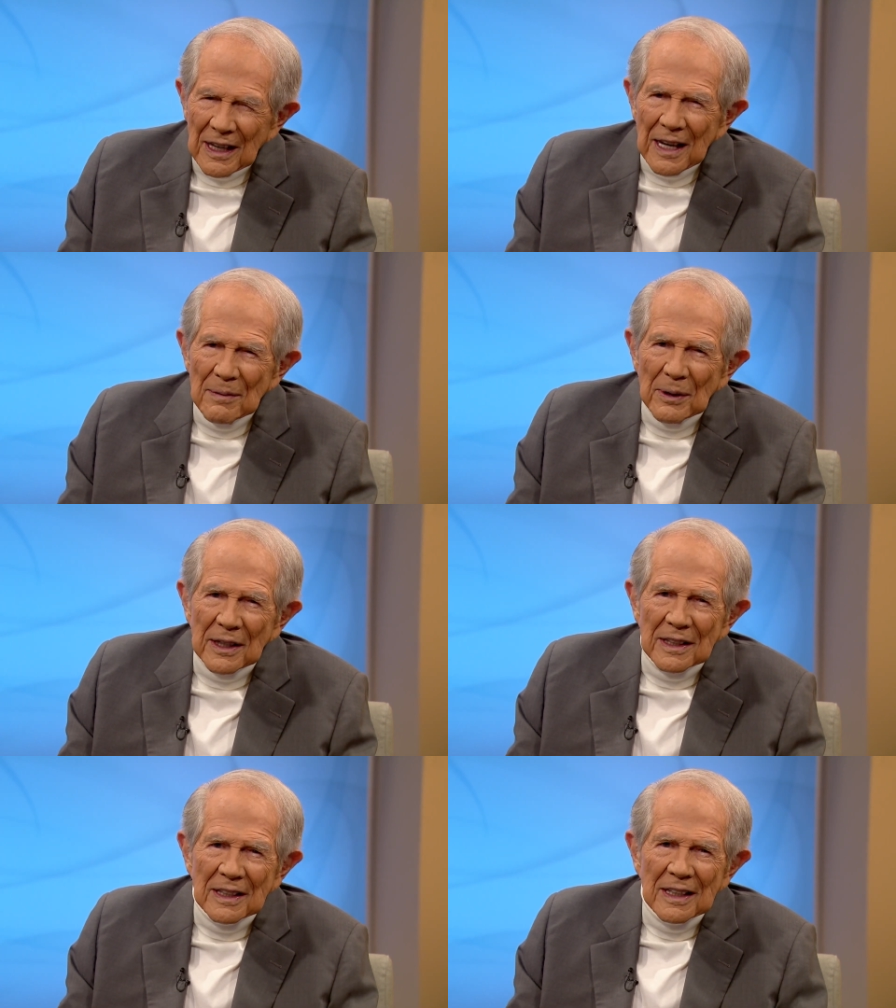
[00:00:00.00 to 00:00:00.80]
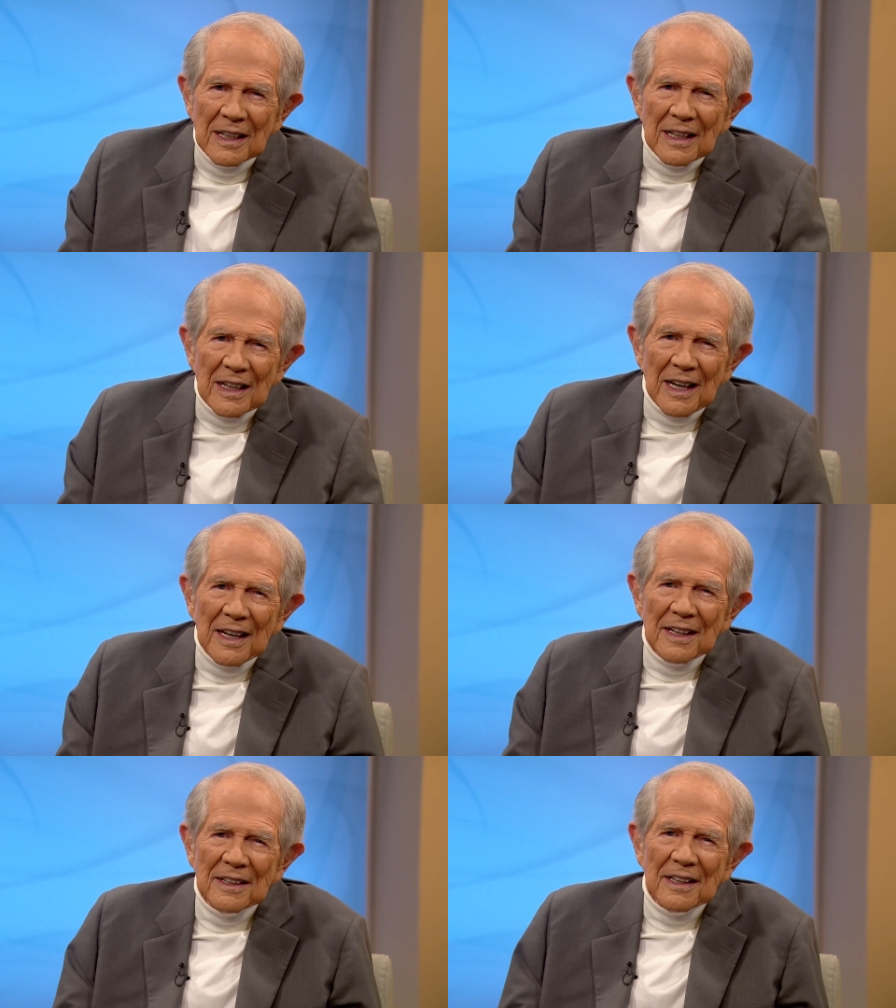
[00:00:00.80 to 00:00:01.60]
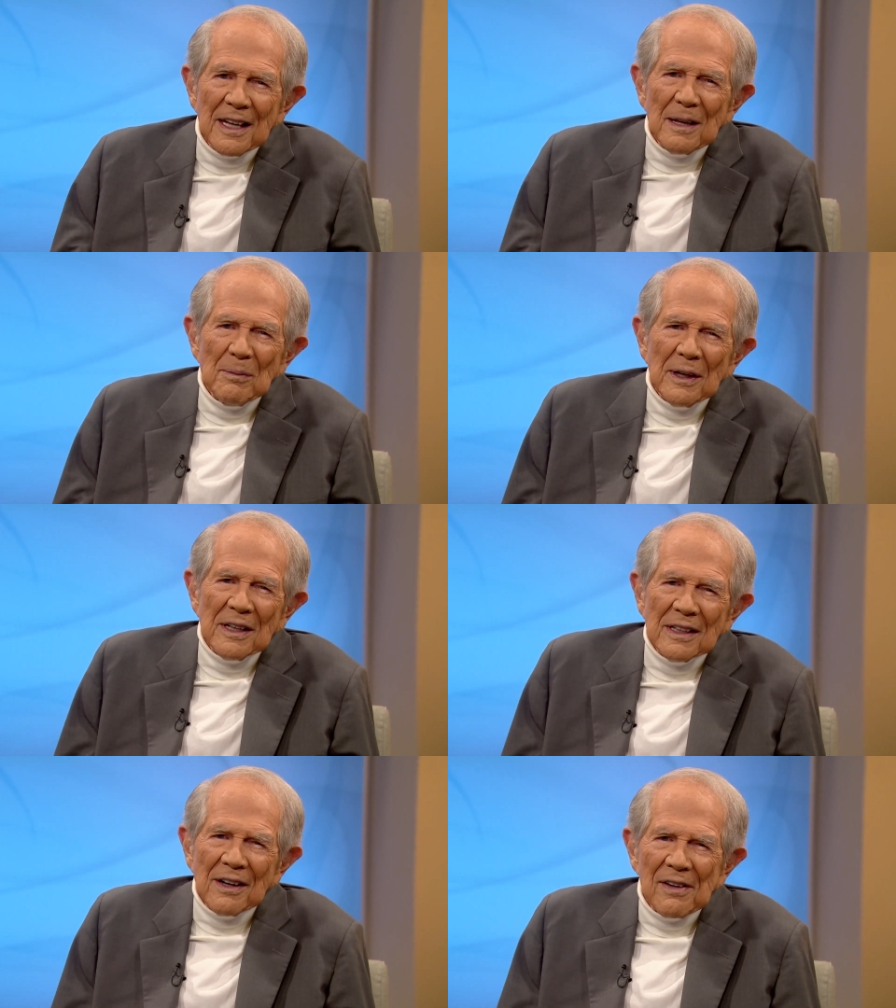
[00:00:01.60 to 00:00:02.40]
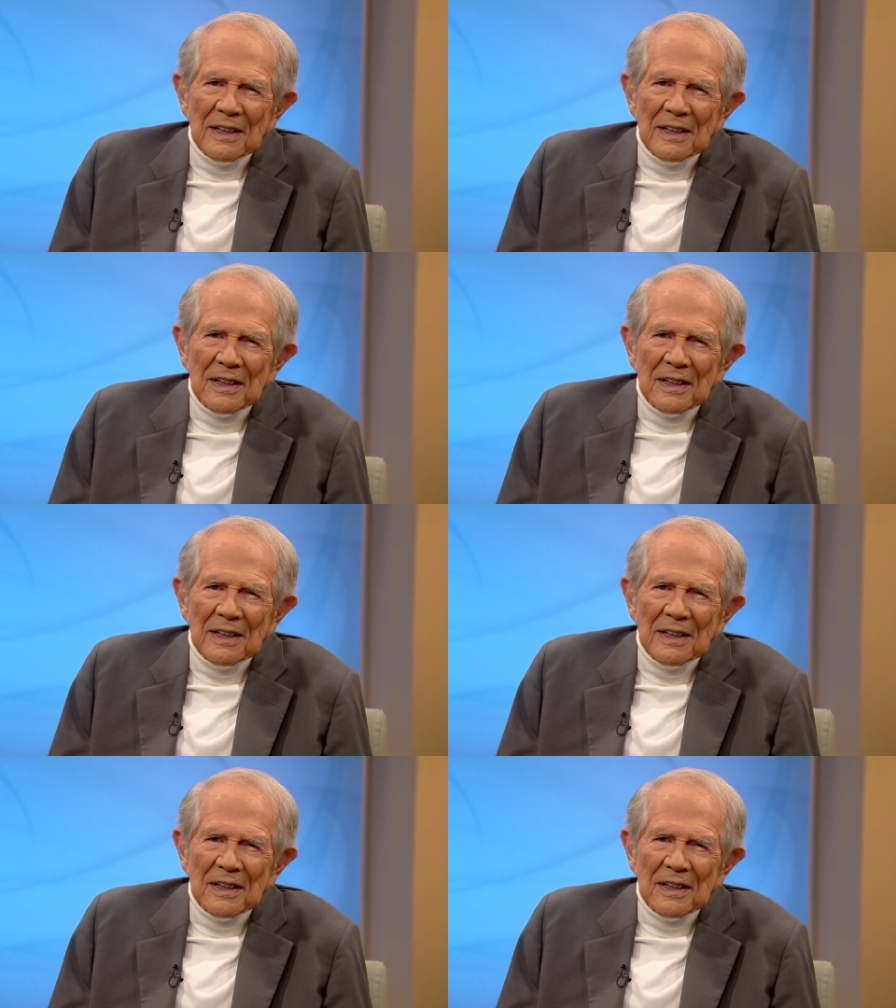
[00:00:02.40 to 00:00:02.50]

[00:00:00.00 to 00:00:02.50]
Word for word: Amen. Amen. And amen.